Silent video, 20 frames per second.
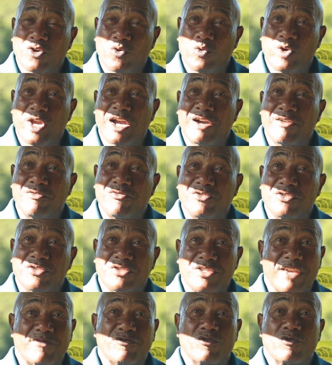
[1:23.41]
We have
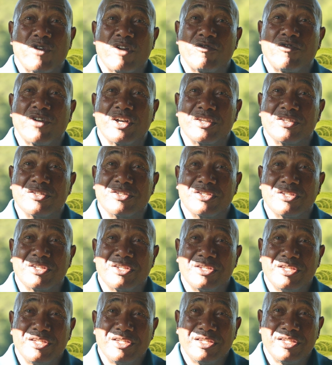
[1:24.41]
7 rivers
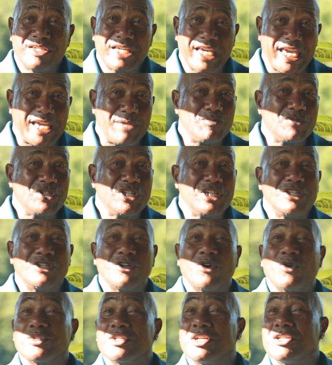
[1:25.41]
emptying
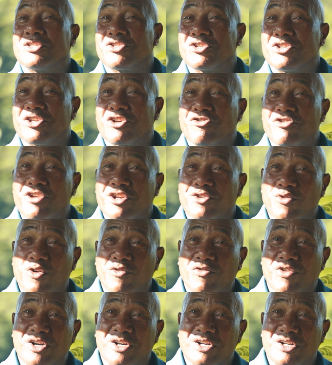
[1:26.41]
out into the Great
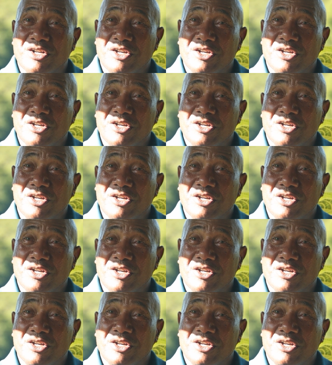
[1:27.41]
River.